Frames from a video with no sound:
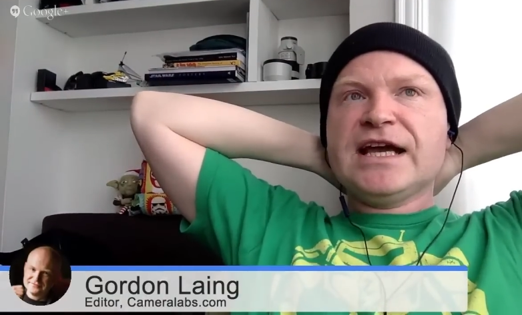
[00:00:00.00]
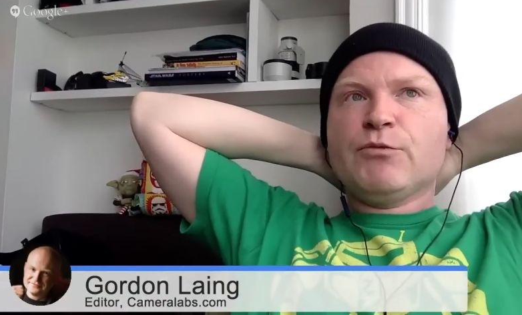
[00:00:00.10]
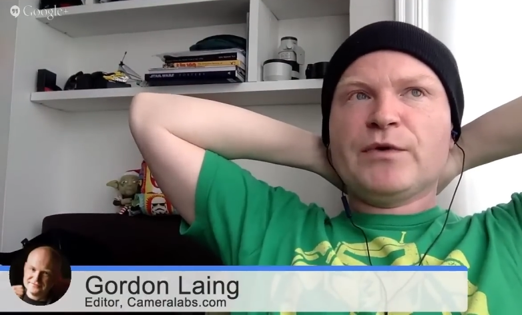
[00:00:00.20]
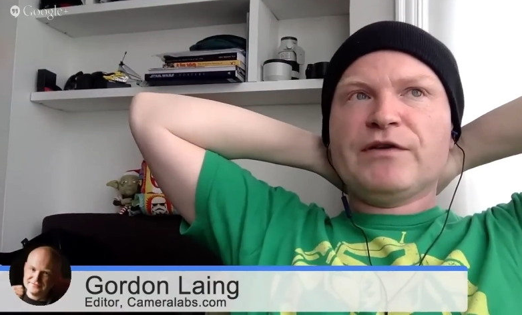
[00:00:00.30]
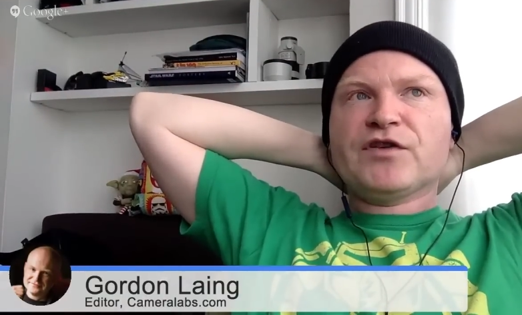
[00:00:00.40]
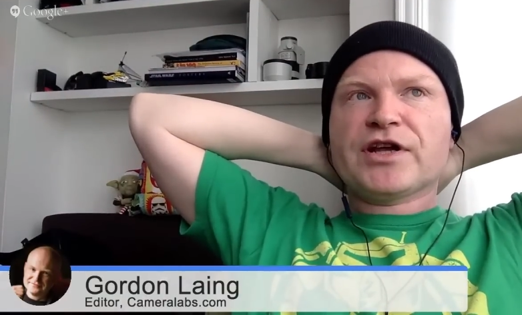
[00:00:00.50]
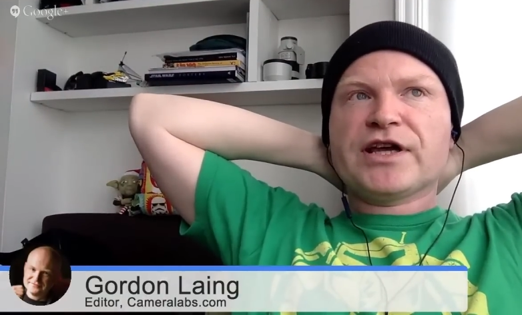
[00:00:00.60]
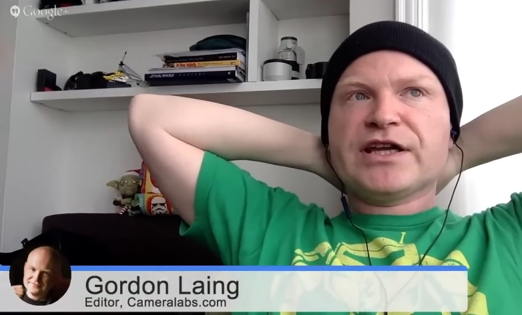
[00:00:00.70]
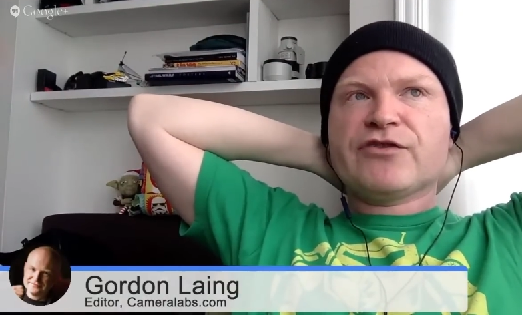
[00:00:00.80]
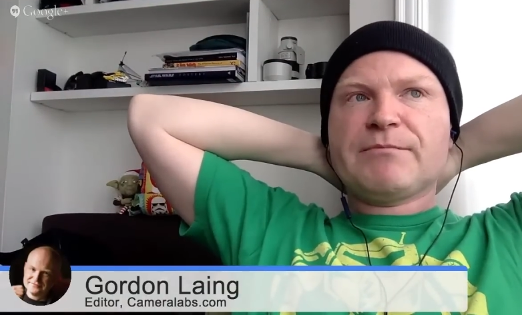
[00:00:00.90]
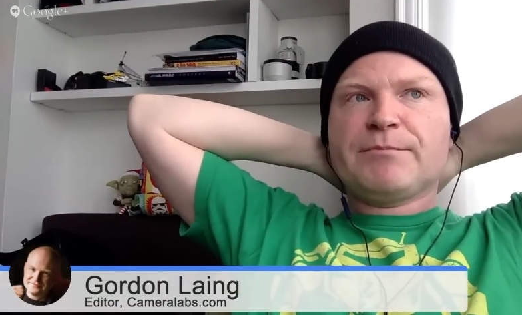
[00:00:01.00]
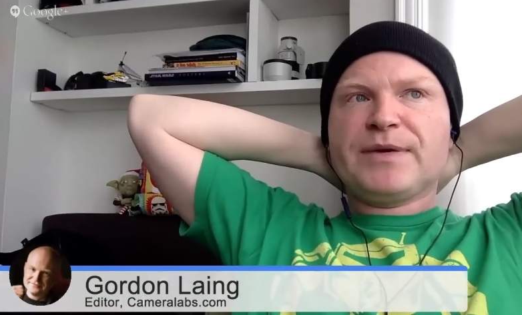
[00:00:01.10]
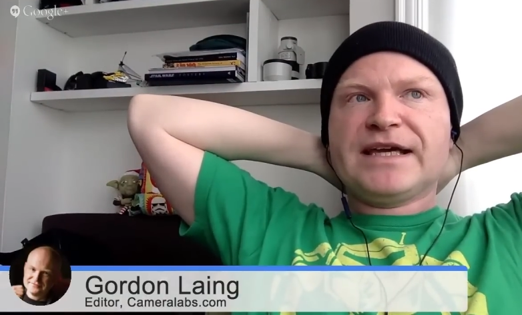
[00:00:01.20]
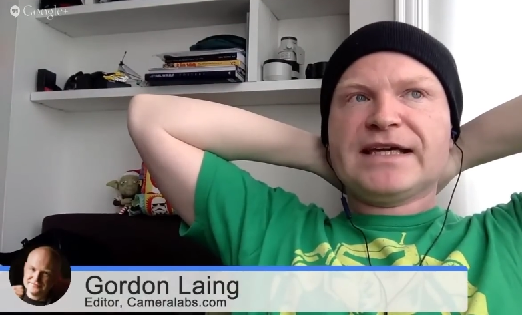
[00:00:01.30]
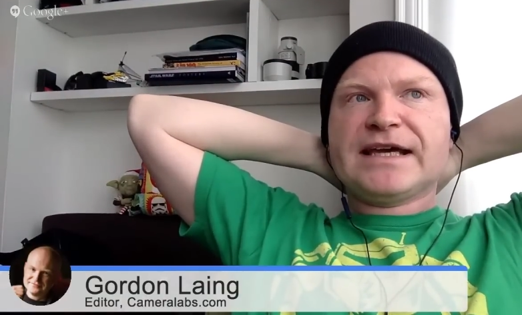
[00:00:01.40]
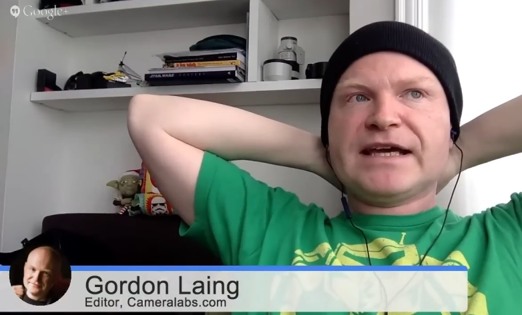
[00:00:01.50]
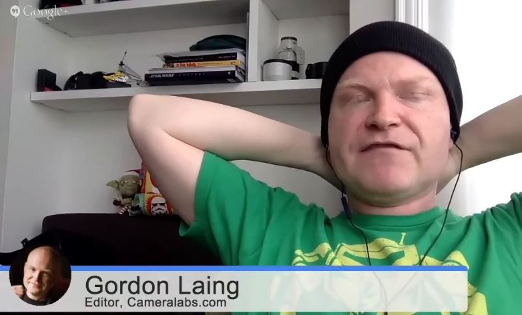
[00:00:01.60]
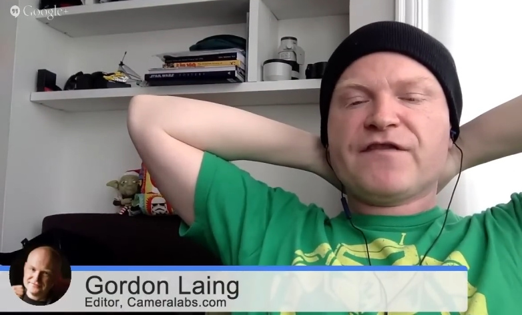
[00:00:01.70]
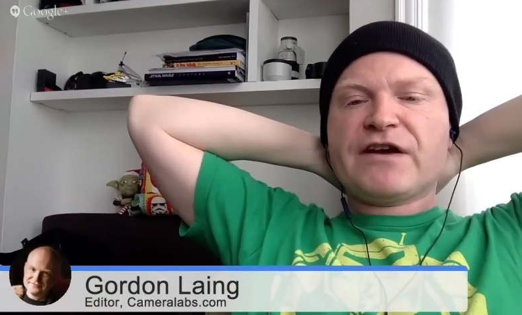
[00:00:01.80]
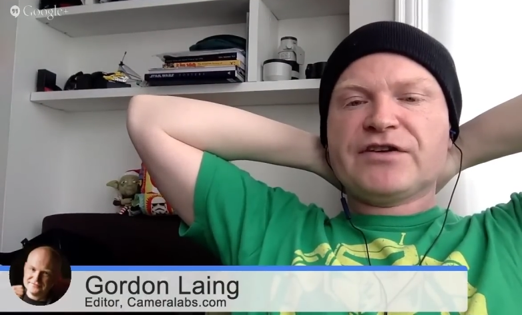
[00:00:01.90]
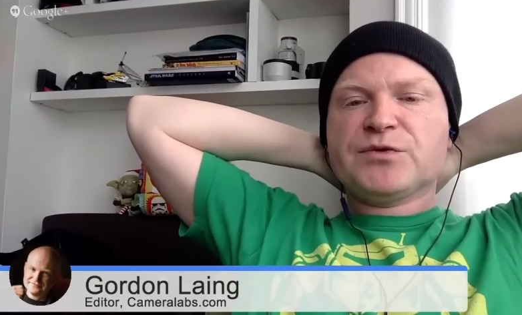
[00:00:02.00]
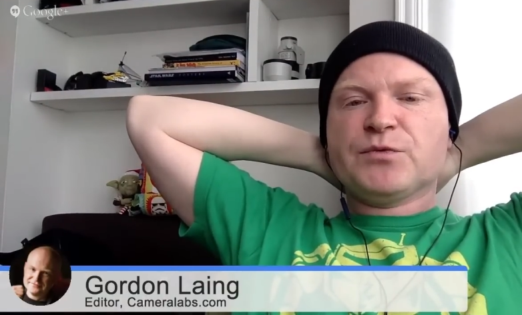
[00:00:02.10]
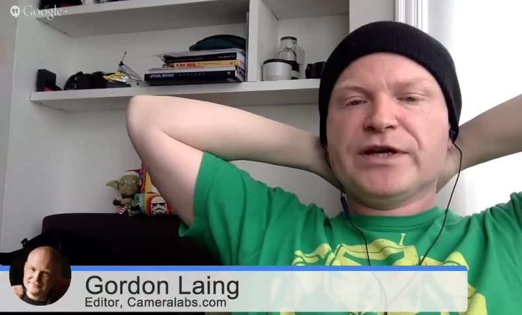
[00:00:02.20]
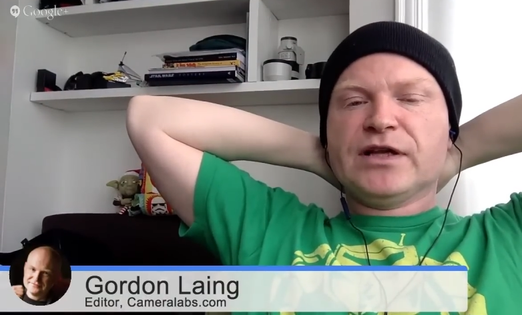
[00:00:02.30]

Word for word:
Speaker 1: where we've got a great big uh, Ferris